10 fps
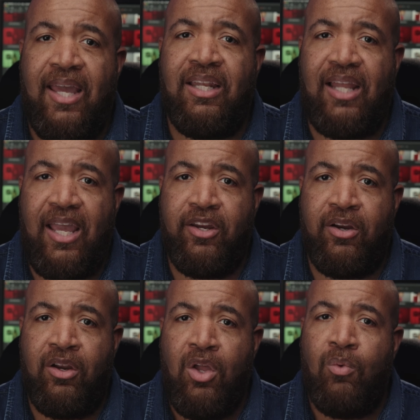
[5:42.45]
And
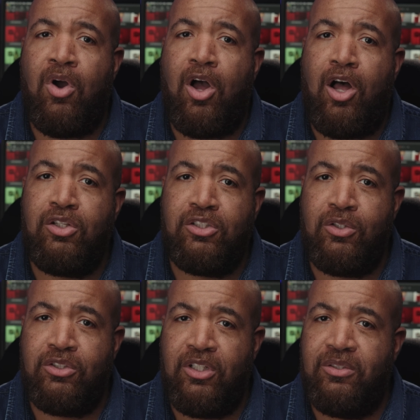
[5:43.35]
later, we'll
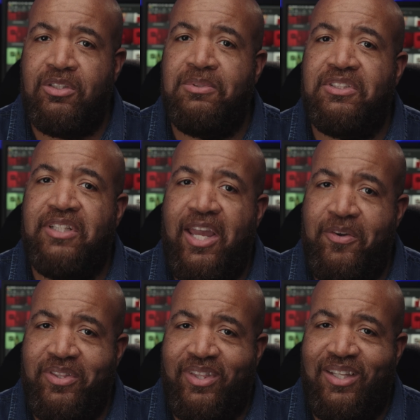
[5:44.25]
also show some
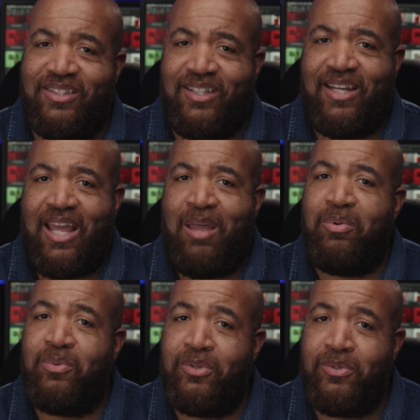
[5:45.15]
scary things that can
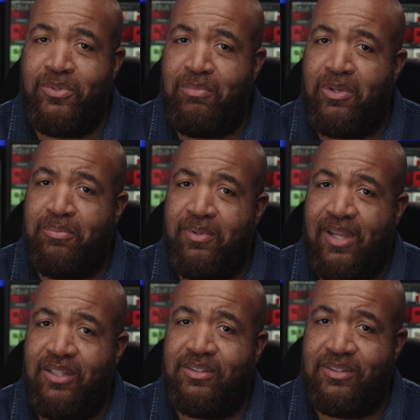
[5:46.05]
happen when you use multiple
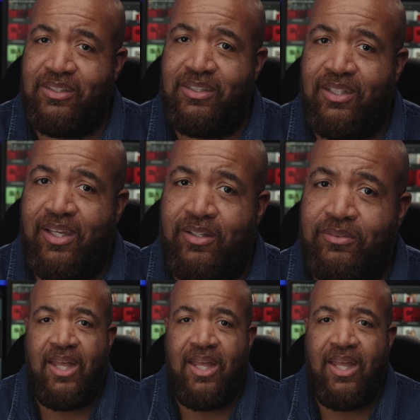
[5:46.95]
lights in TTL.